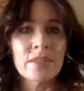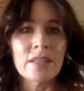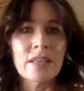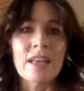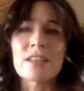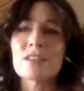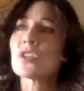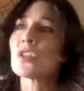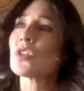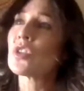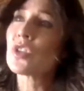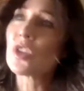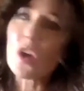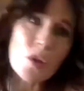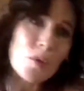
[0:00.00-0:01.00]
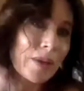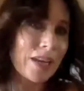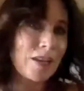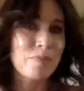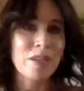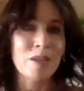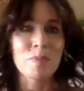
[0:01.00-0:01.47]
And so
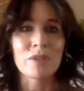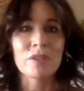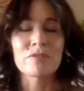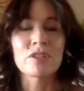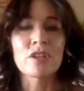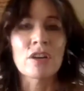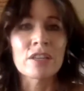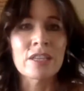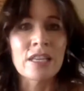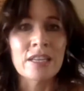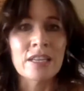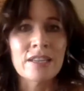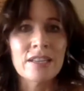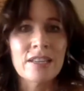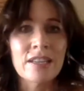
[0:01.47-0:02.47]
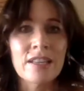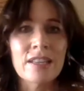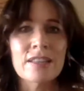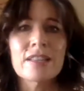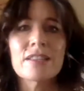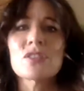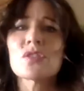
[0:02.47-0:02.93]
many people have gone in,
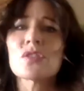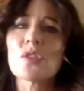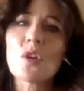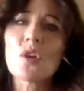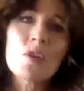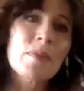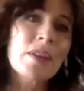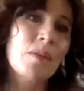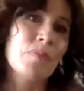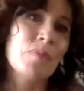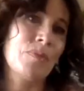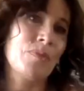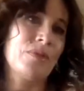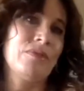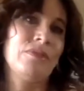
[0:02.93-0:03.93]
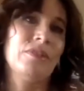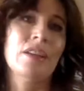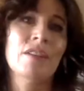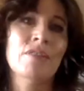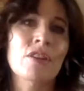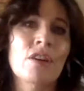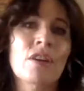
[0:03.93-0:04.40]
so many people
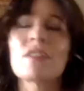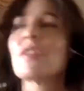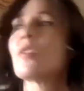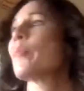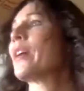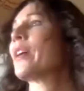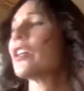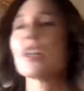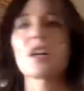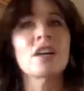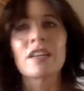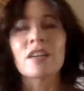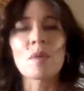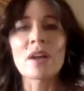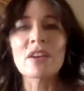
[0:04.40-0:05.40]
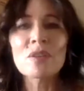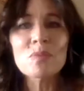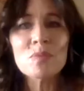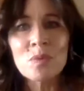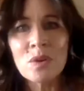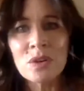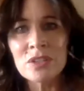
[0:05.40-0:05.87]
have gone, oh my God, I don't
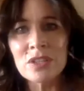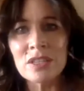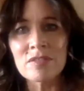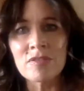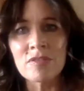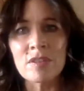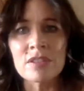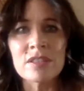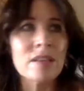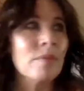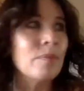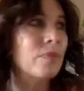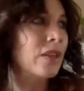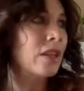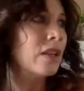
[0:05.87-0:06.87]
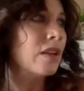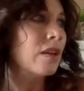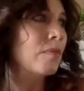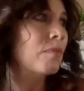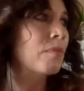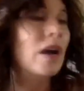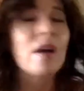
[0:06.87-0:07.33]
want it for some
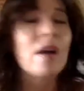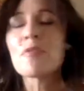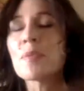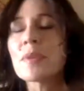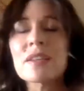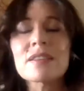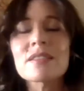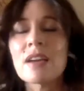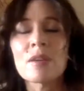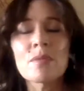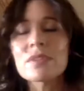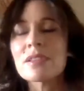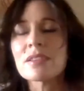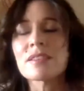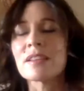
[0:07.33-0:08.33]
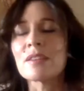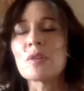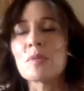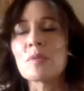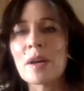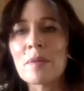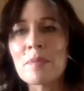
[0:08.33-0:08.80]
marvelous. I was a
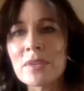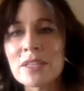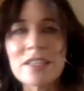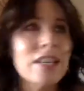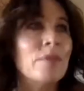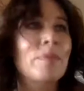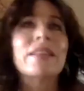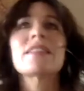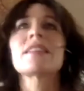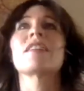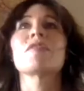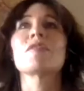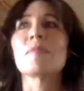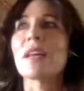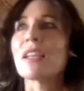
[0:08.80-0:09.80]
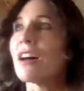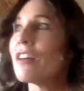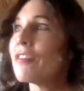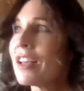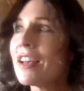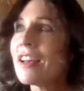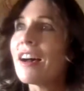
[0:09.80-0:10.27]
single mum until I met the love of my life.
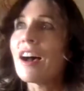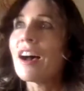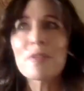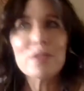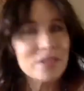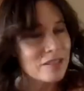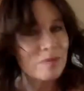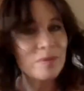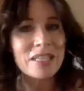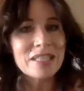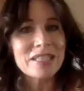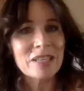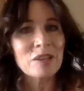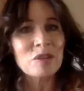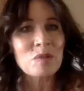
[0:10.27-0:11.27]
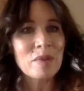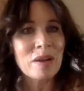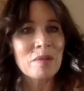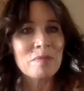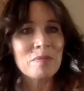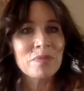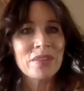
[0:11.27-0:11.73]
I've been a single
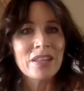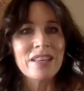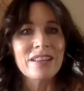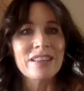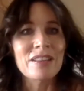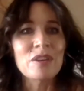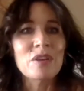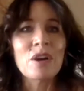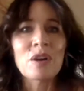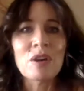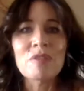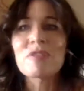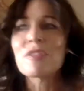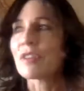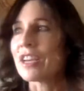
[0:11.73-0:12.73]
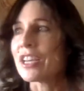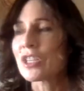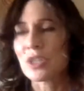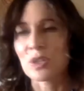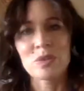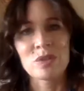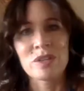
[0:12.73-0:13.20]
mum, you know, of three
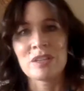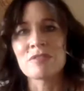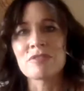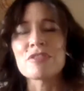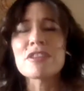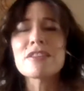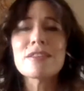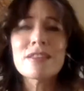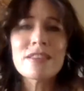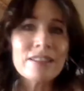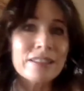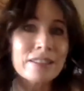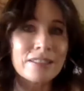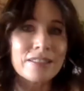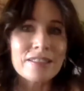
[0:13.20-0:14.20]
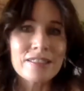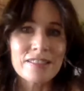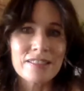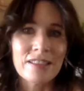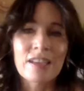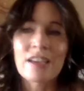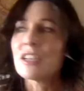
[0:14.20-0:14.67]
children for years.
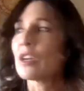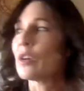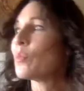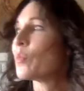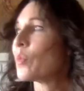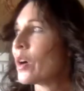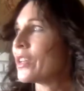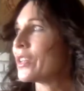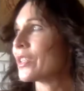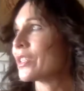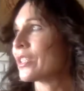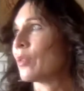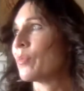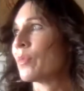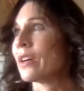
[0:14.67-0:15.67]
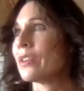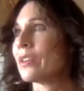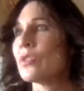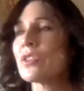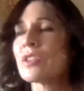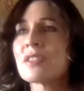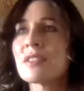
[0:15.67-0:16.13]
I don't want someone
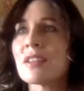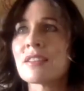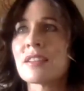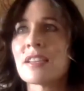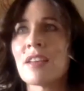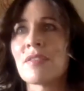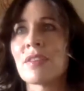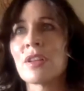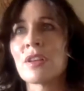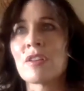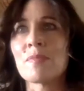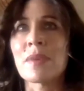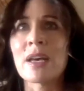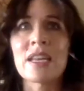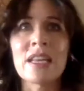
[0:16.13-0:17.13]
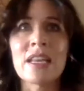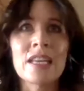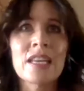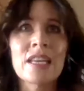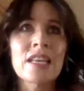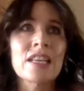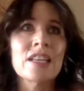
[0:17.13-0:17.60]
who just doesn't have a lot of money
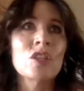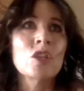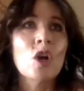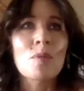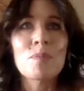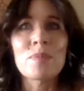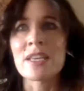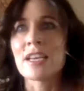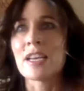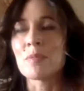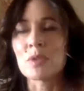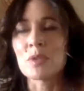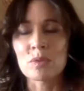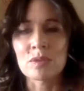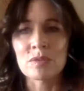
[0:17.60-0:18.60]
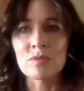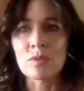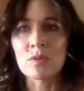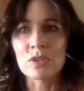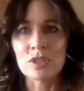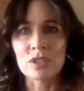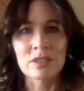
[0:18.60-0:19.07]
not be able to
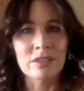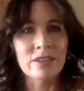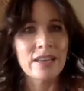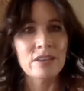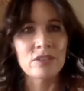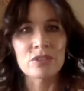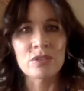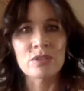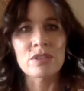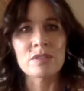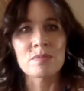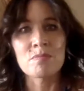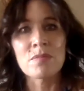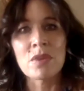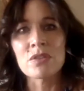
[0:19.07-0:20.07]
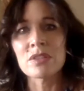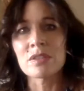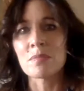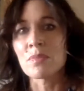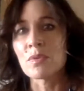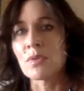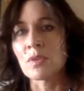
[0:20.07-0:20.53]
afford to learn how to do this most
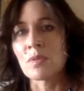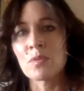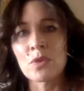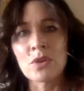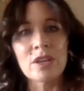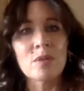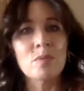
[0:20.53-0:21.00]
important work.